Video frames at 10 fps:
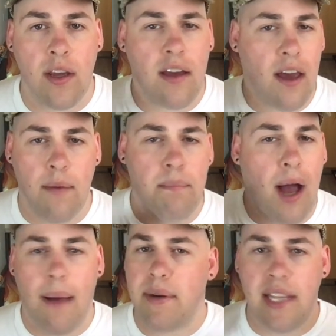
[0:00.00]
a
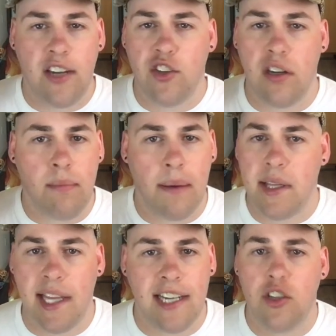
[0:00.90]
population maybe
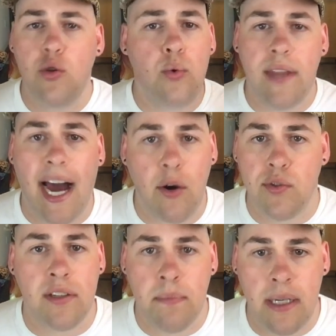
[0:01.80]
like
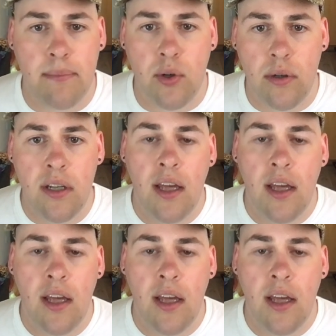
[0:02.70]
2,000 people.